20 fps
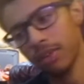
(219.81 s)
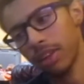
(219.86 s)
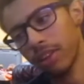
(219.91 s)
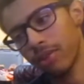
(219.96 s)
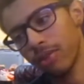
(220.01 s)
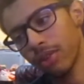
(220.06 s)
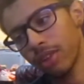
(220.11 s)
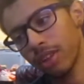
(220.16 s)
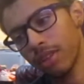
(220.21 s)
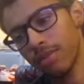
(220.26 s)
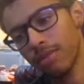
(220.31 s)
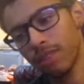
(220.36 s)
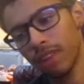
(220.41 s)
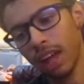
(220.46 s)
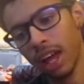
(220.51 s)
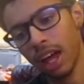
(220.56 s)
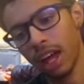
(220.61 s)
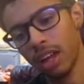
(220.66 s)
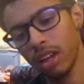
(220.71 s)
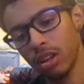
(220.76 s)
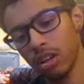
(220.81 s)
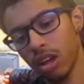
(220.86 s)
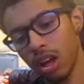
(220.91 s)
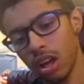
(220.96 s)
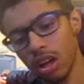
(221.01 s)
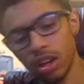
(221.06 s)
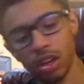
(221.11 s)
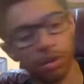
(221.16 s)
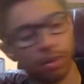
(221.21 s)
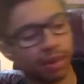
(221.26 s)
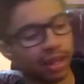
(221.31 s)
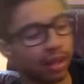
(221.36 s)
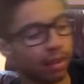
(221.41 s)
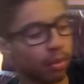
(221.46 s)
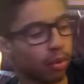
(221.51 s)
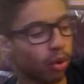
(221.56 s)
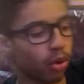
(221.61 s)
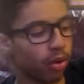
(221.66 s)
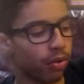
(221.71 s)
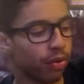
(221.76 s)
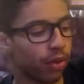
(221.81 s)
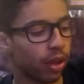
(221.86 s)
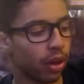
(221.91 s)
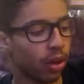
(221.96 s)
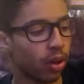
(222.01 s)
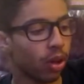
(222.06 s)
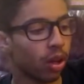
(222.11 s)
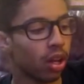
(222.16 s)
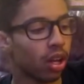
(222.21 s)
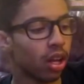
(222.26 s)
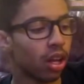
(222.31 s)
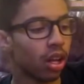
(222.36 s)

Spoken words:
like really flat, complete board feel.